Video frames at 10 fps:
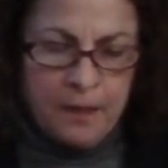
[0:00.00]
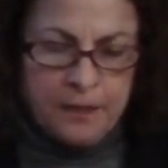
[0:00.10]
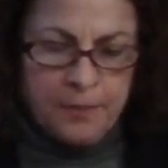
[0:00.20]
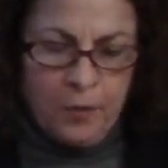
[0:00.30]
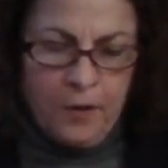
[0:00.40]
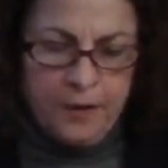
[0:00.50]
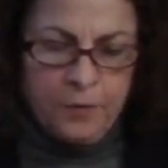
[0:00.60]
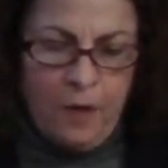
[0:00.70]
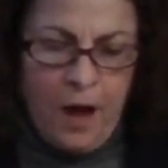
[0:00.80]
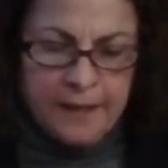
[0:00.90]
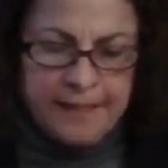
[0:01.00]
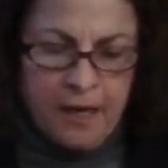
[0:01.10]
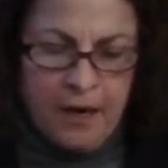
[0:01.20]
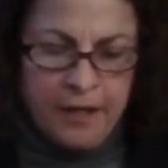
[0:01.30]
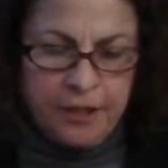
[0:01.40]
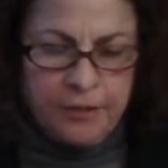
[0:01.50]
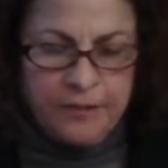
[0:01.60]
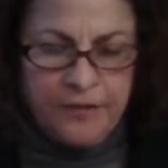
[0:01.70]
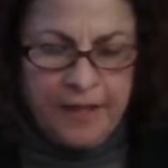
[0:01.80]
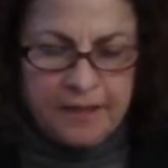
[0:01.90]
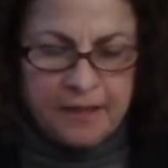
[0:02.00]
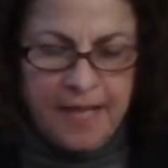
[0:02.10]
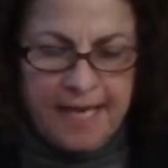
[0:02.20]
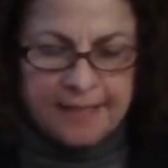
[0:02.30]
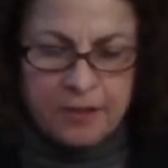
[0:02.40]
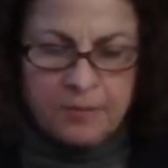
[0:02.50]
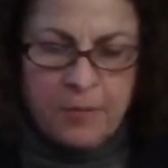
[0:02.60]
Debord wrongly argued that the classical